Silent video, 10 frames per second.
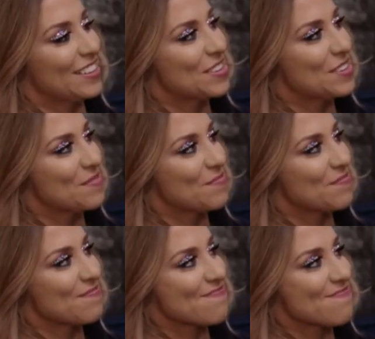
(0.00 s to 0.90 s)

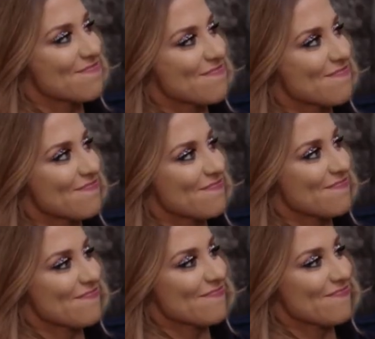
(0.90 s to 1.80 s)

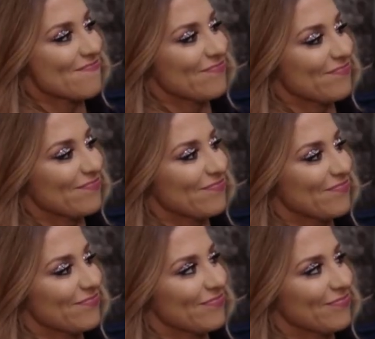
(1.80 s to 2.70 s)

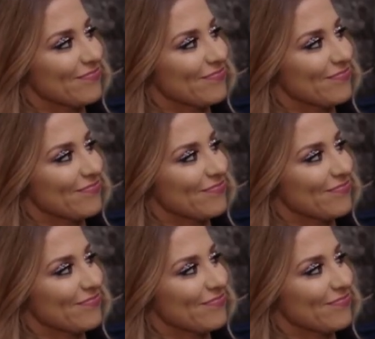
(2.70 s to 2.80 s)
This person isn't speaking.